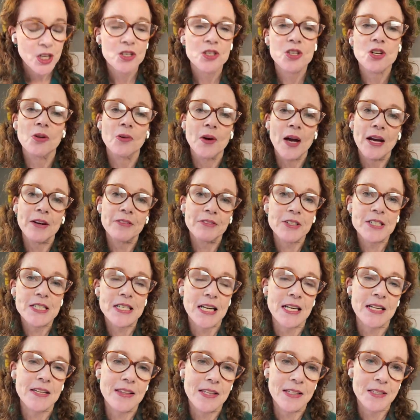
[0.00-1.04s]
So every
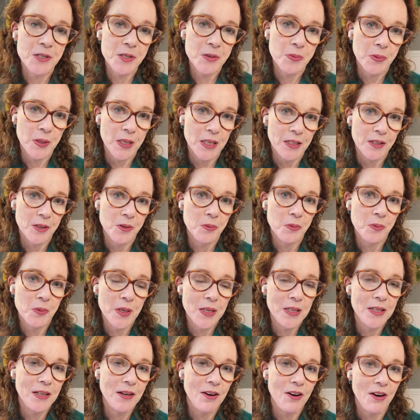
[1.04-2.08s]
day this week,
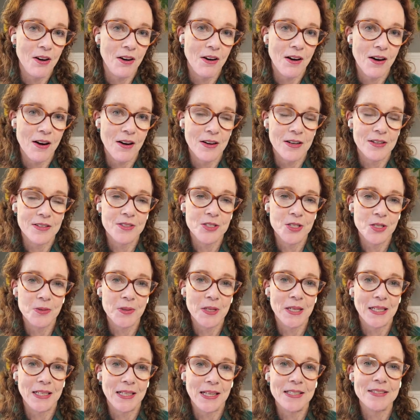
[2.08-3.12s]
we are
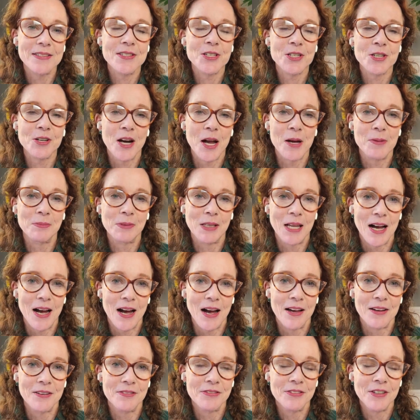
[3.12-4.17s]
doing an Instagram
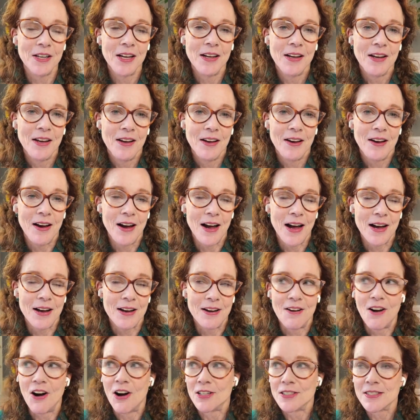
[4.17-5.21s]
Live
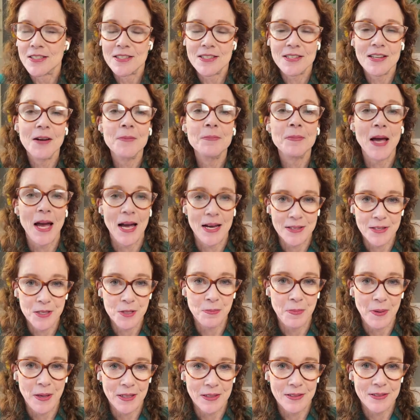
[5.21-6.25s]
on some
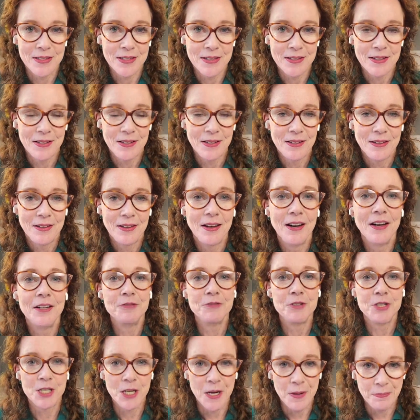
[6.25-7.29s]
aspect
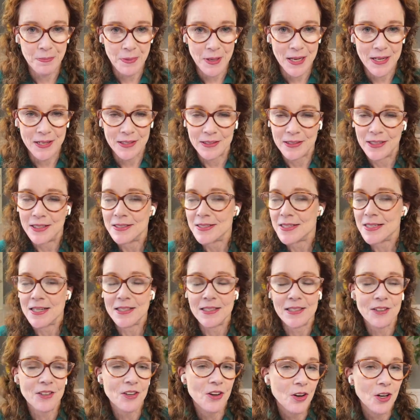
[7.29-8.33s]
of champagne and
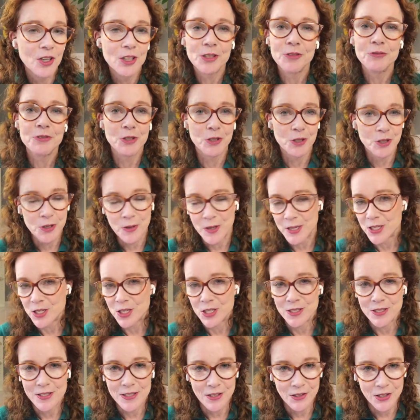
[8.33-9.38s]
taking all of your
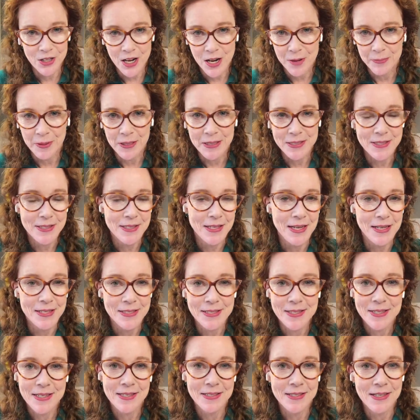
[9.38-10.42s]
questions and comments.
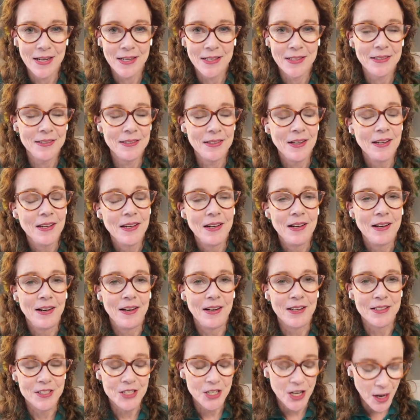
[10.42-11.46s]
And tonight,
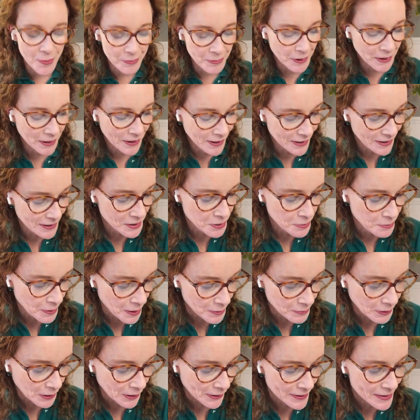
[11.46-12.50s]
our topic is
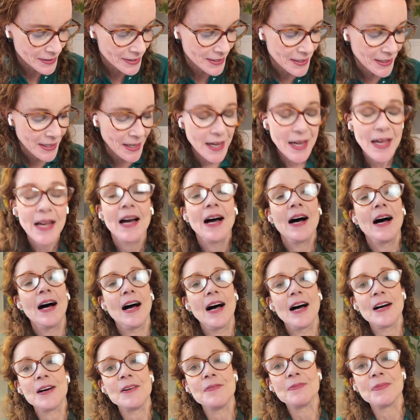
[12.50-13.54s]
bubbles.
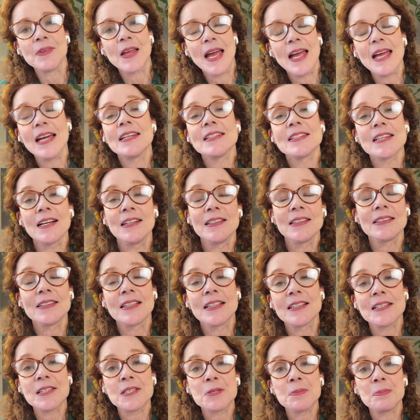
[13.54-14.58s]
And I'll
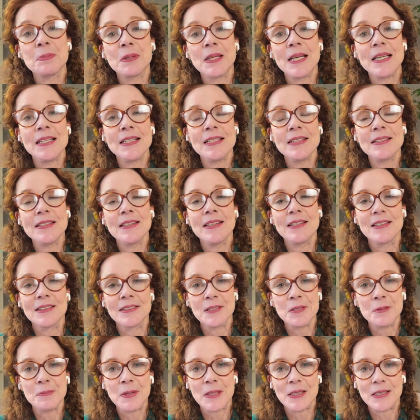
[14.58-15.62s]
explain a
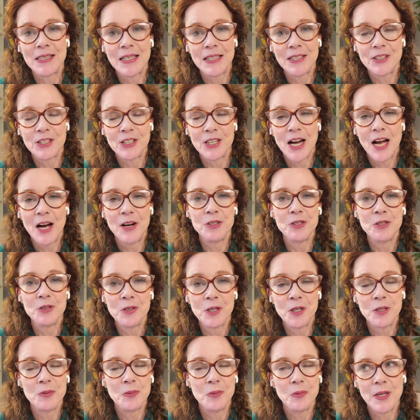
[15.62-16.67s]
little bit later how you
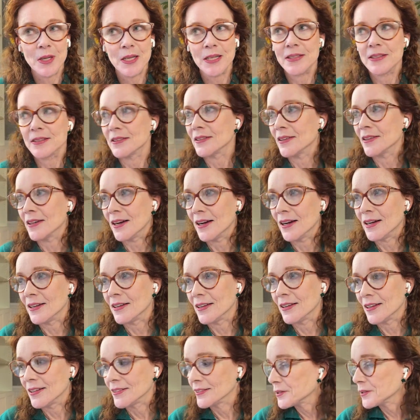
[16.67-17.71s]
can win
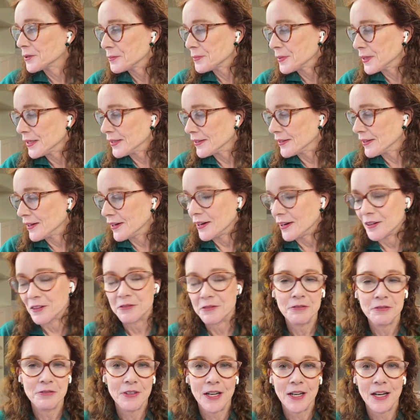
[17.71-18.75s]
a little bit
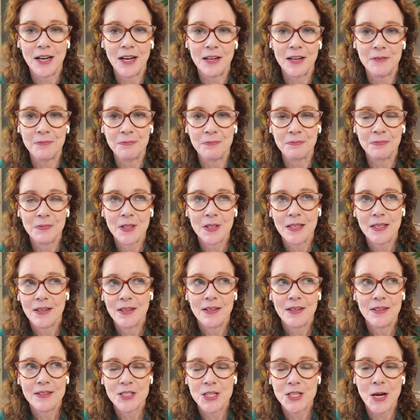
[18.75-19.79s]
of
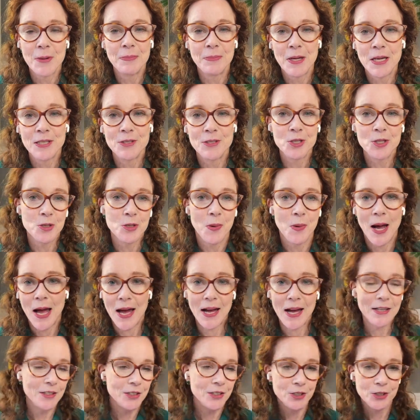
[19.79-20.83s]
champagne
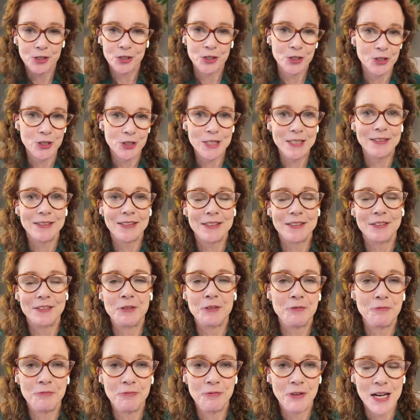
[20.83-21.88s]
swag, good
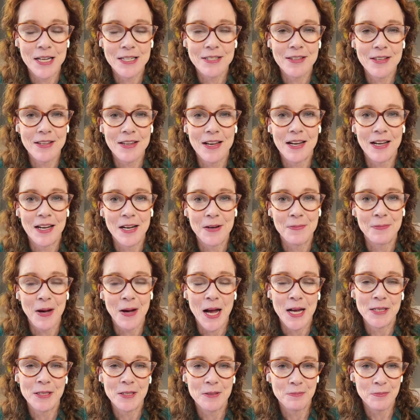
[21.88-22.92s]
little fun
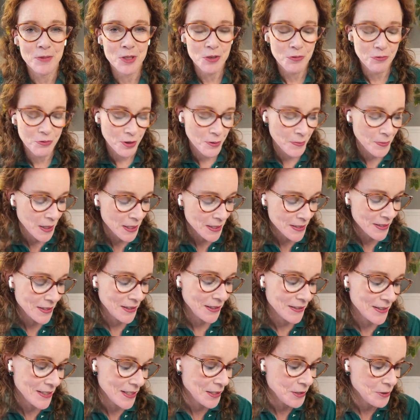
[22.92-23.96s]
items from us.
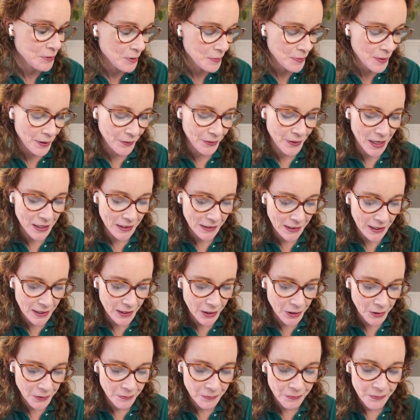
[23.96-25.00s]
I'll tell you about that
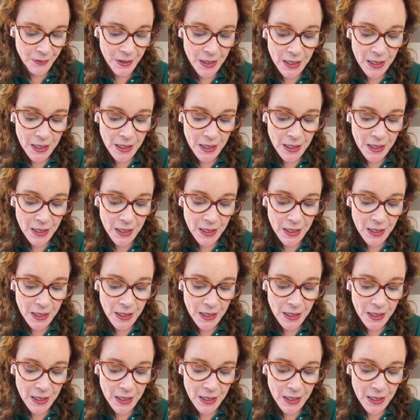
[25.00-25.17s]
later.